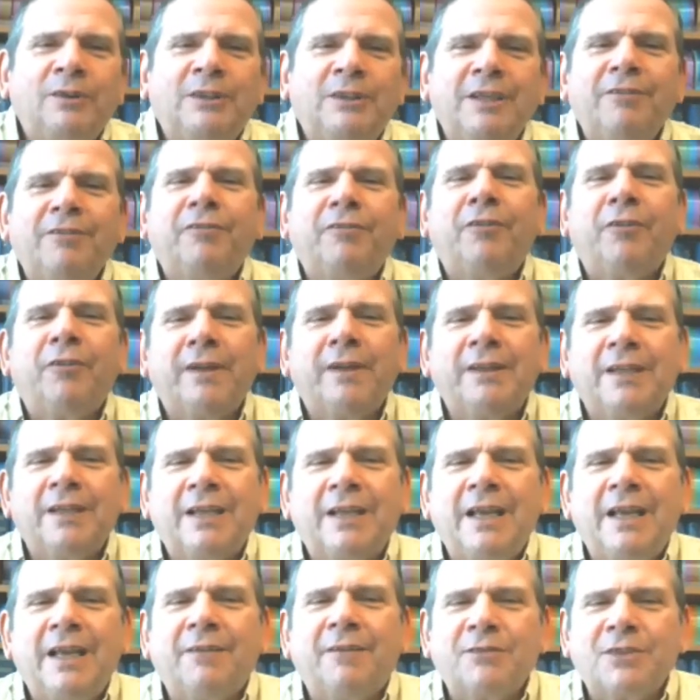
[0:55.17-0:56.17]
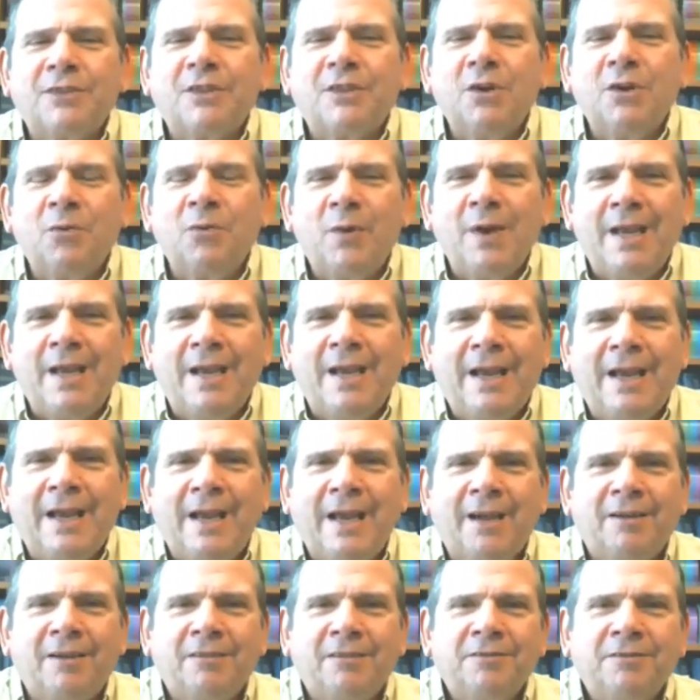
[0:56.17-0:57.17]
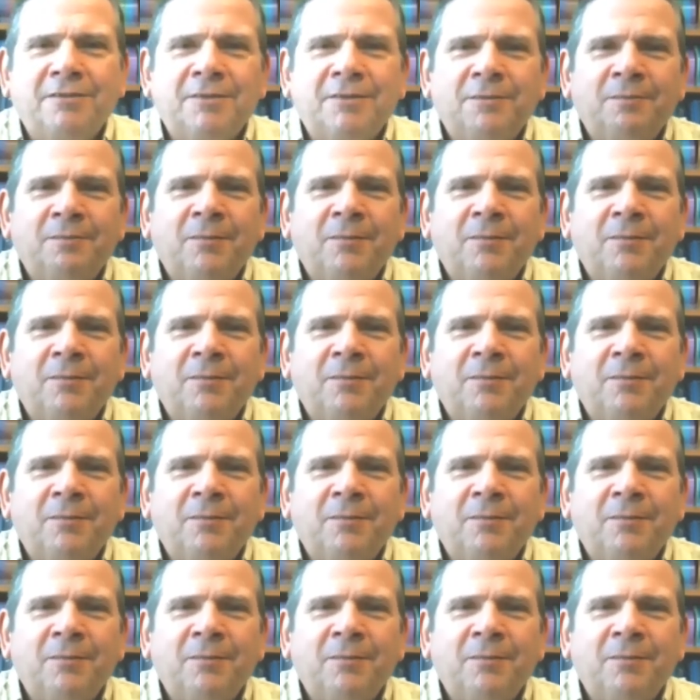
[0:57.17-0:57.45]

differ in the gifts that we have.